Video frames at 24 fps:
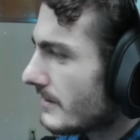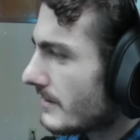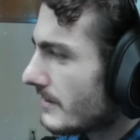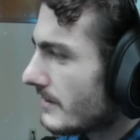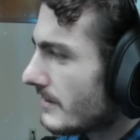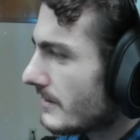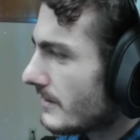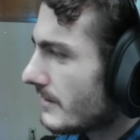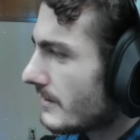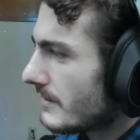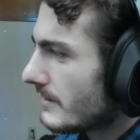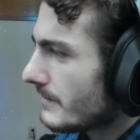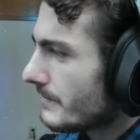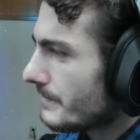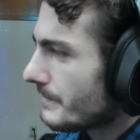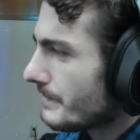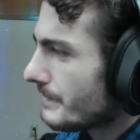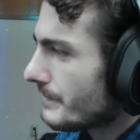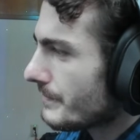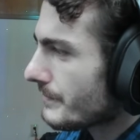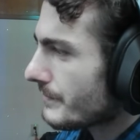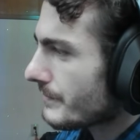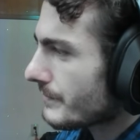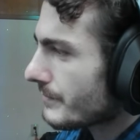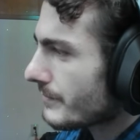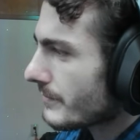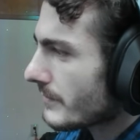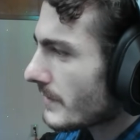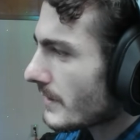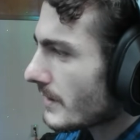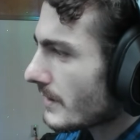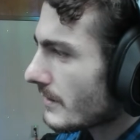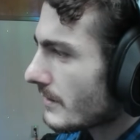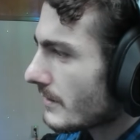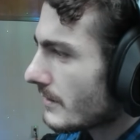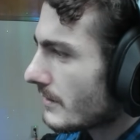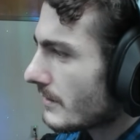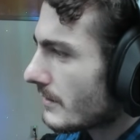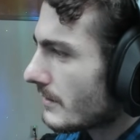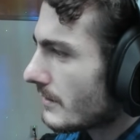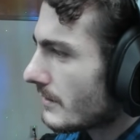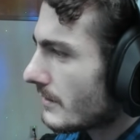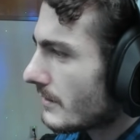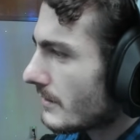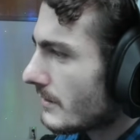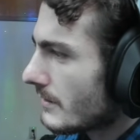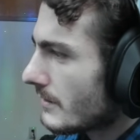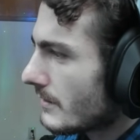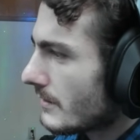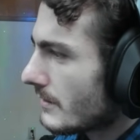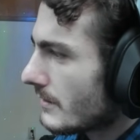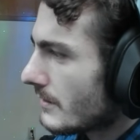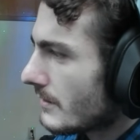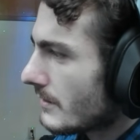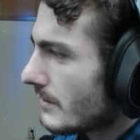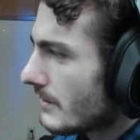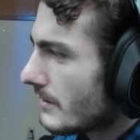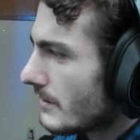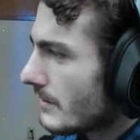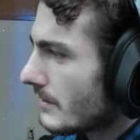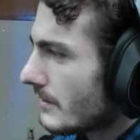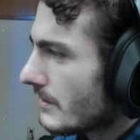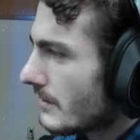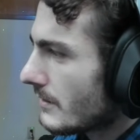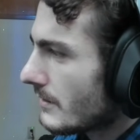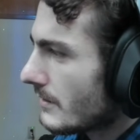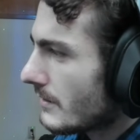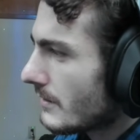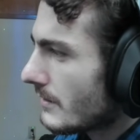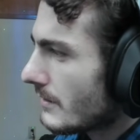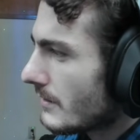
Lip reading: (silence)